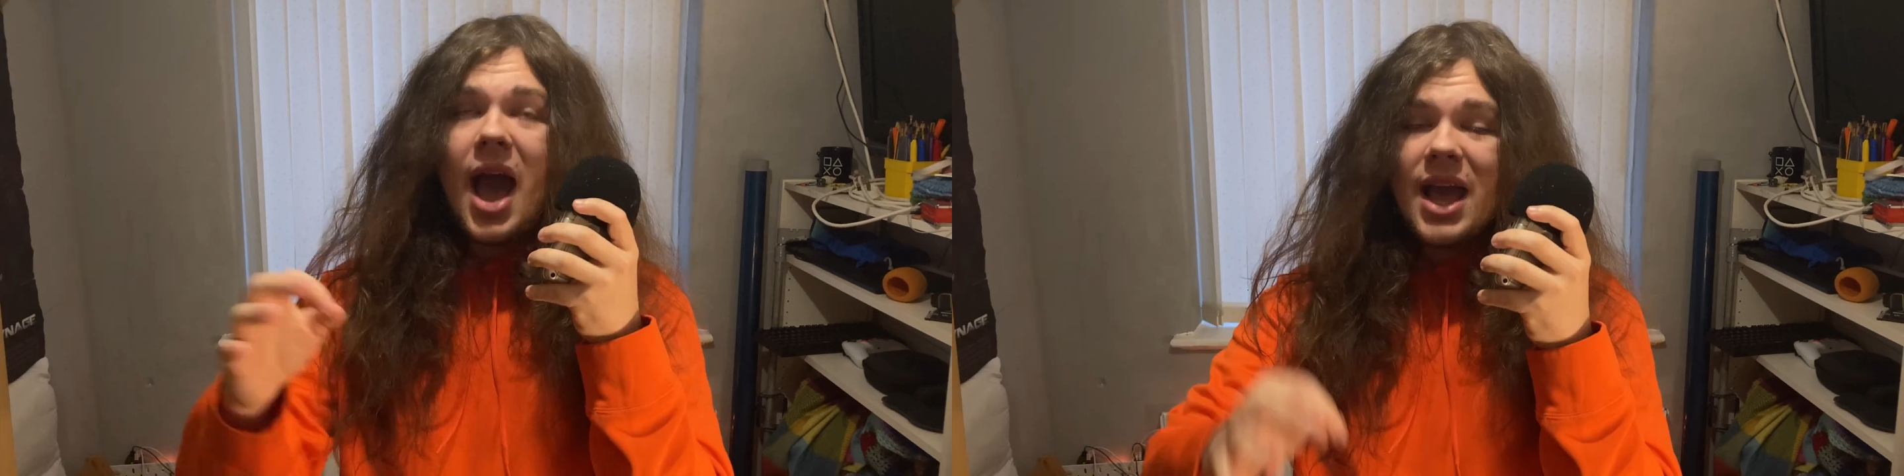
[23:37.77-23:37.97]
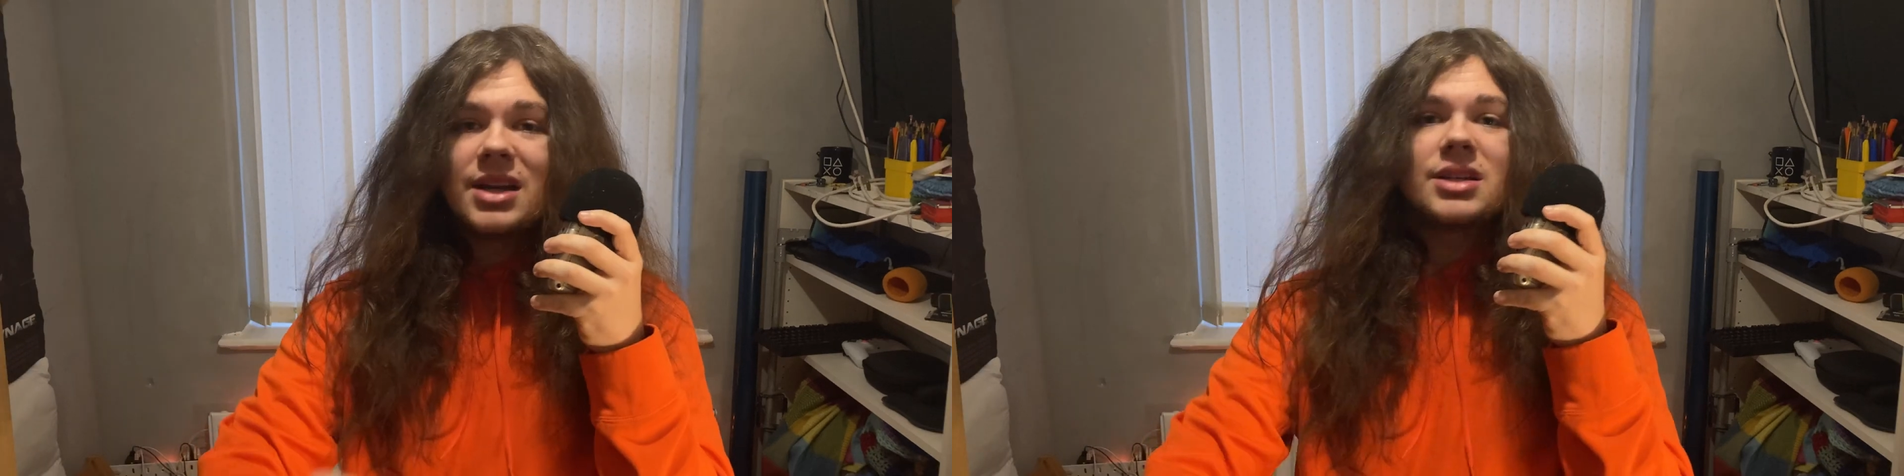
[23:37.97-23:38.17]

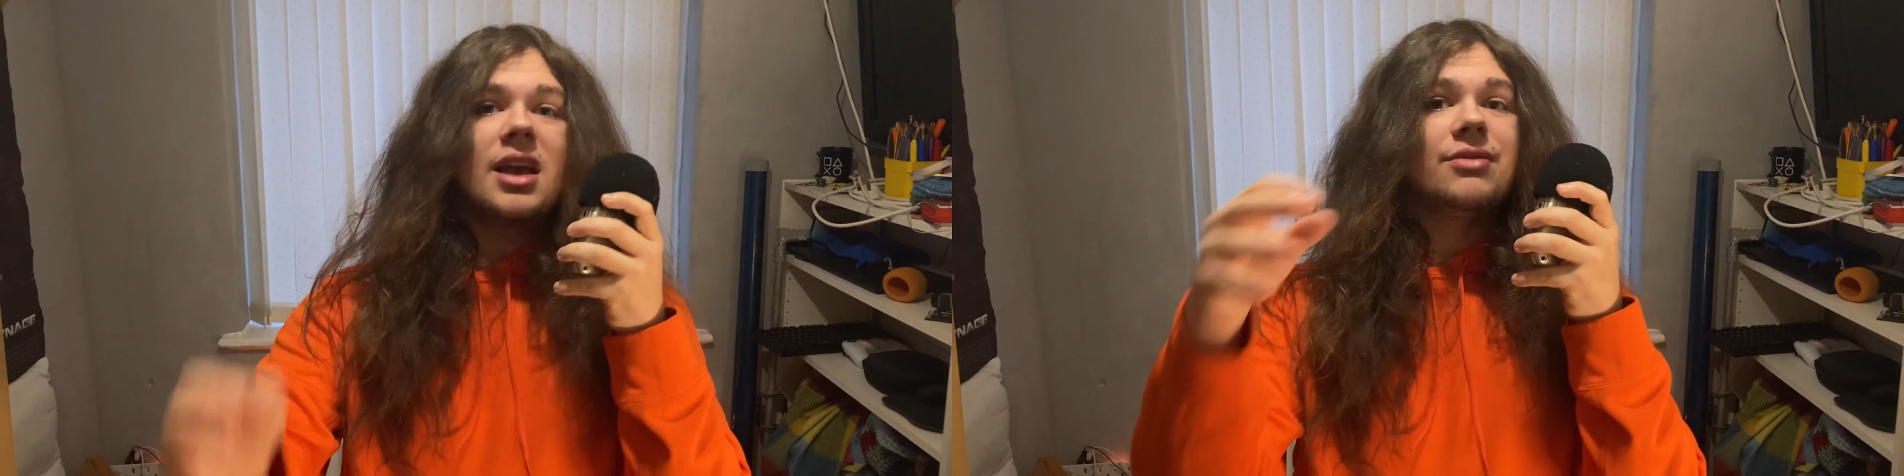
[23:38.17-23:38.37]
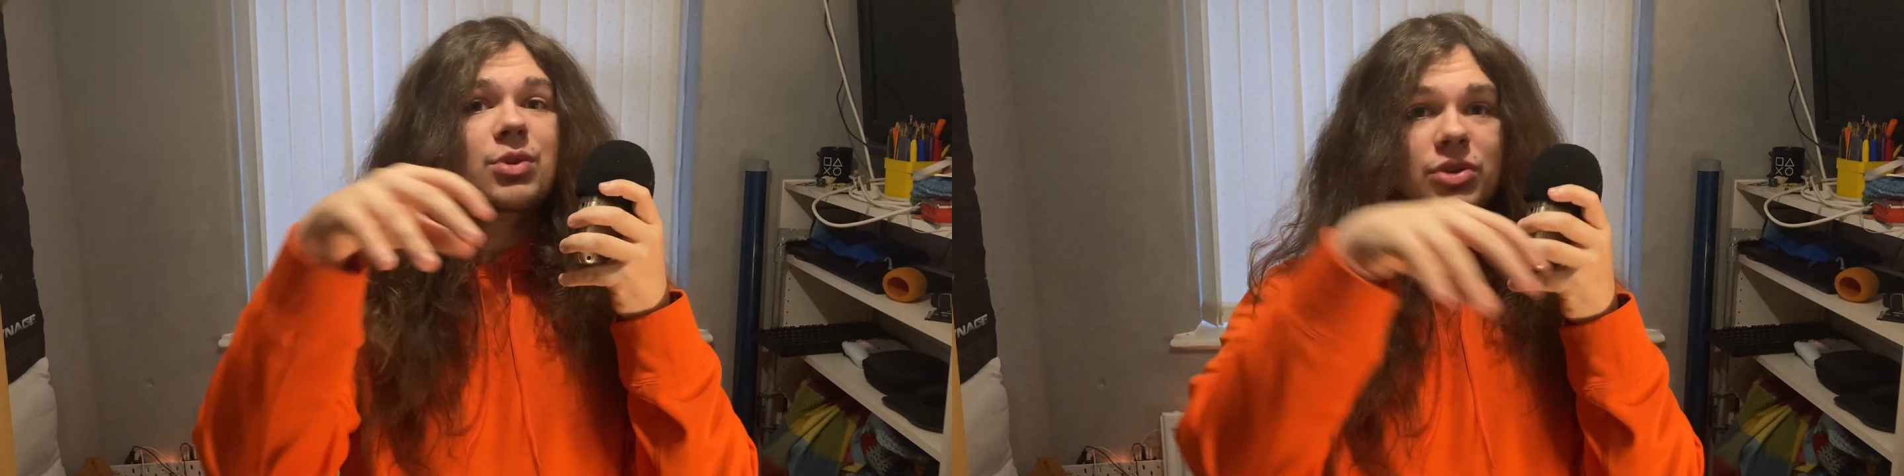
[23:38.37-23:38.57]
and
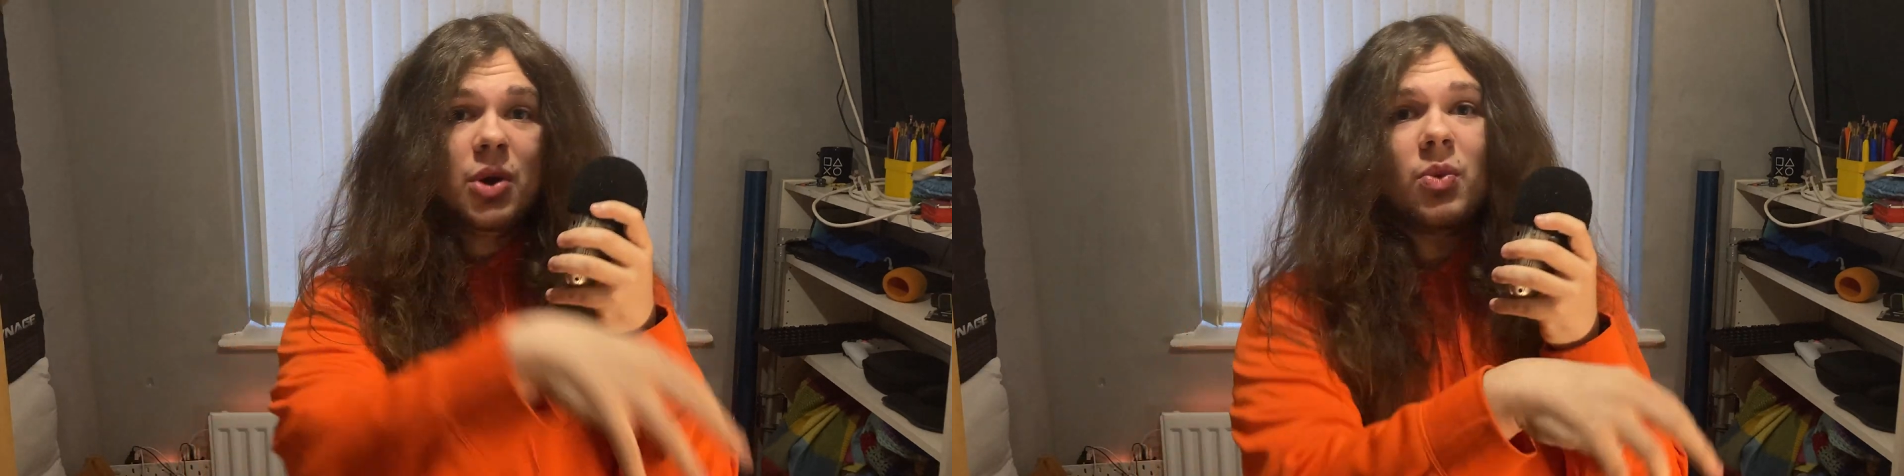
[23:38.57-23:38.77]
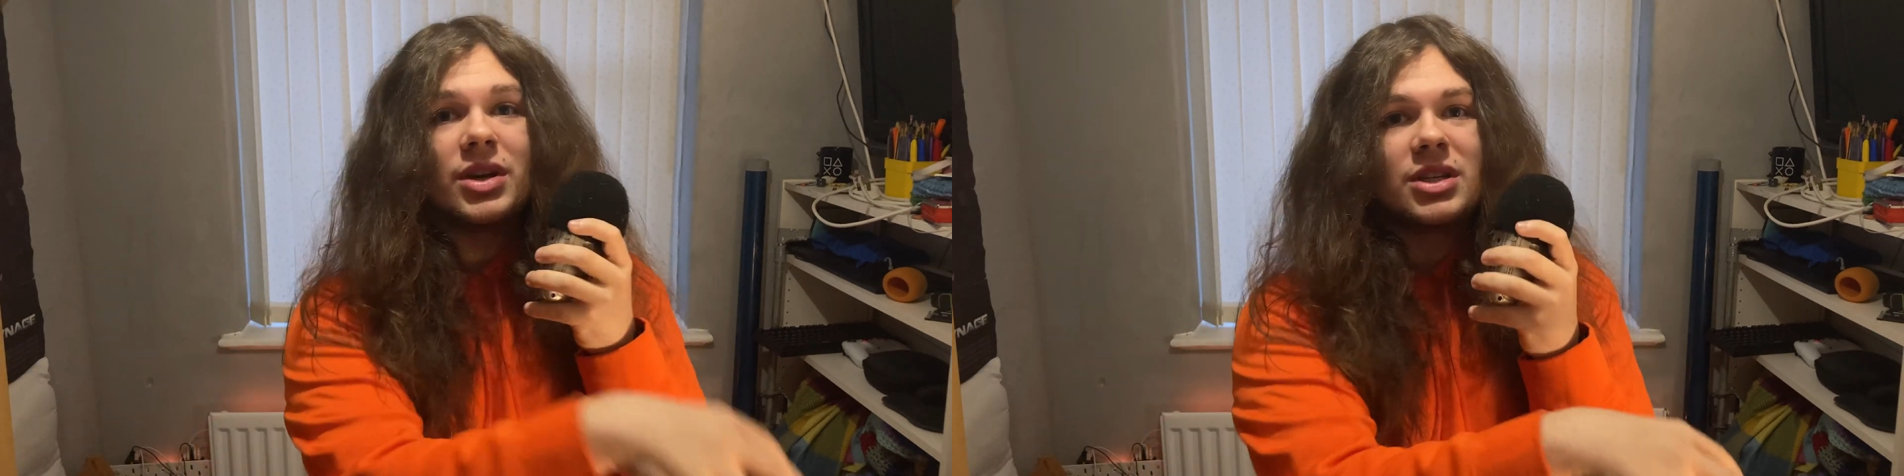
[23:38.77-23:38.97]
if you
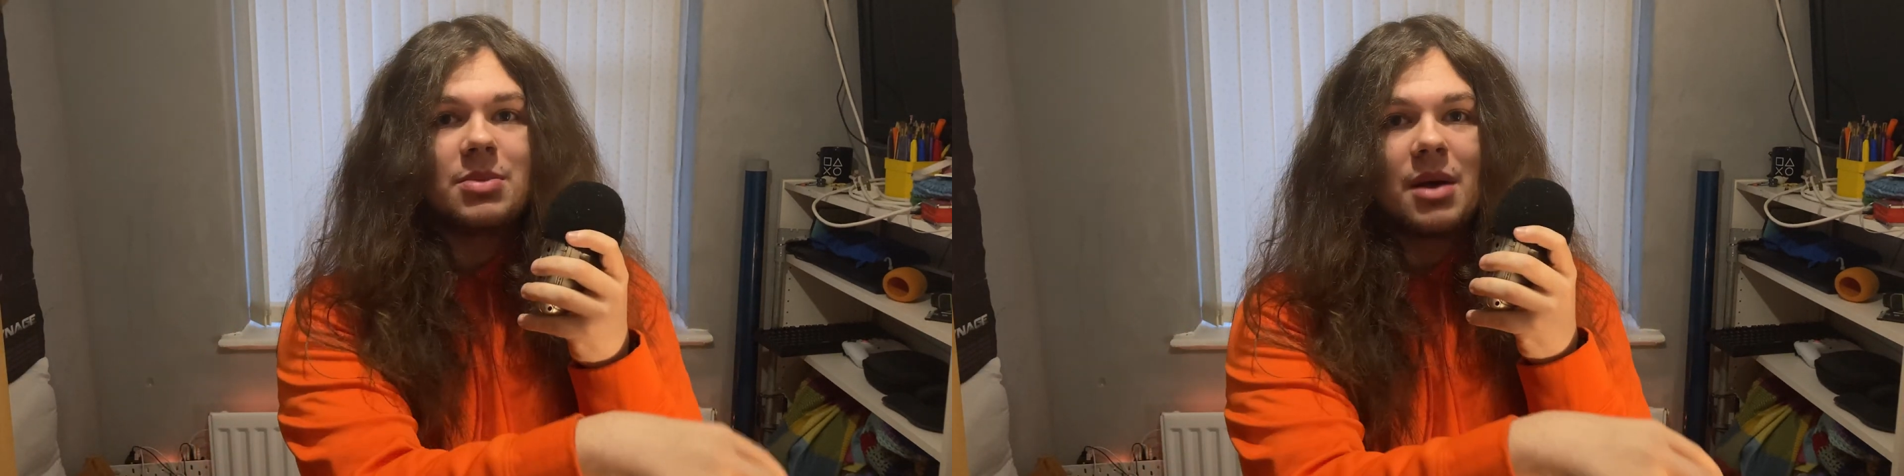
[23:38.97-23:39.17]
don't want to